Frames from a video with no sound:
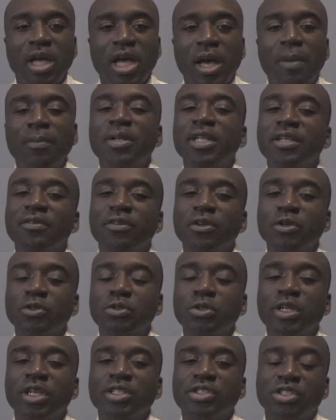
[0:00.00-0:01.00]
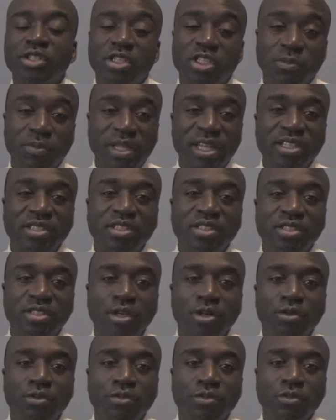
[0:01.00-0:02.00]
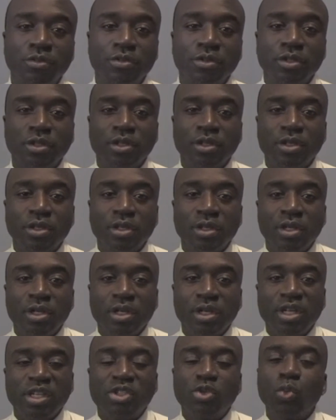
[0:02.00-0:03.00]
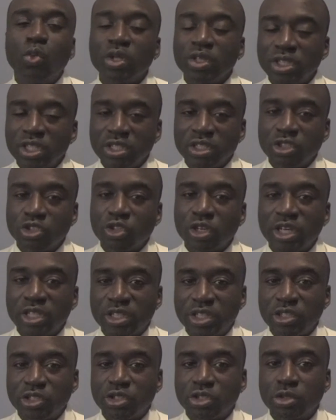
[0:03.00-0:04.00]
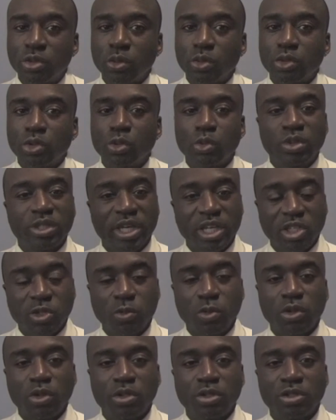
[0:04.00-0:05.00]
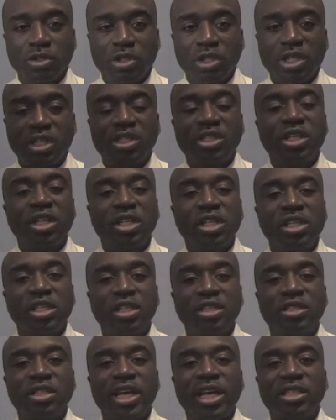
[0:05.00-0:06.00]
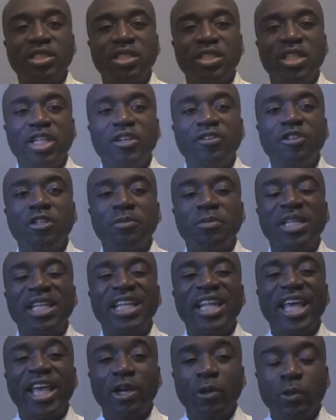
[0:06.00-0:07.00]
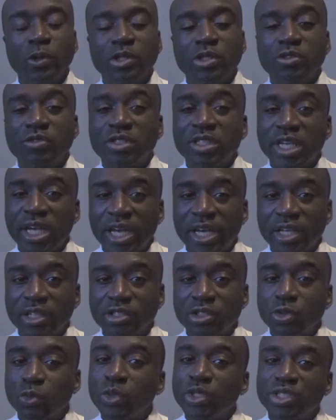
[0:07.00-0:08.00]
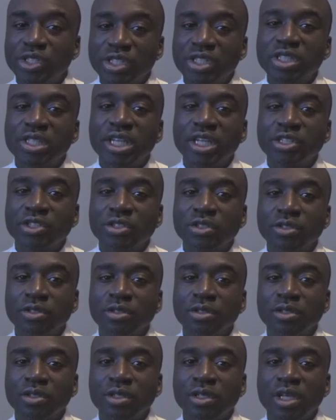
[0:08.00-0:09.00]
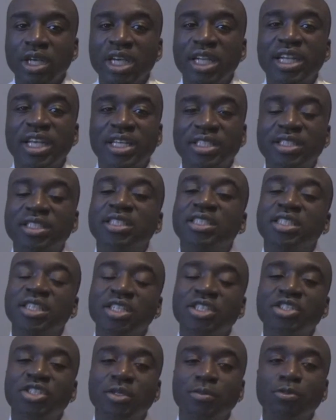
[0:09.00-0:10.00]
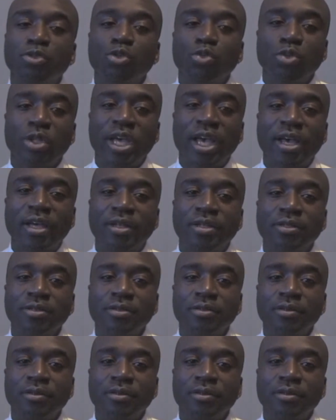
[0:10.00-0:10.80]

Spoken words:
I believe learning through nature explains itself. It's one thing to try and teach a student through textbooks. It's another thing to actually give them the language of science, which is nature, and actually teach them through that.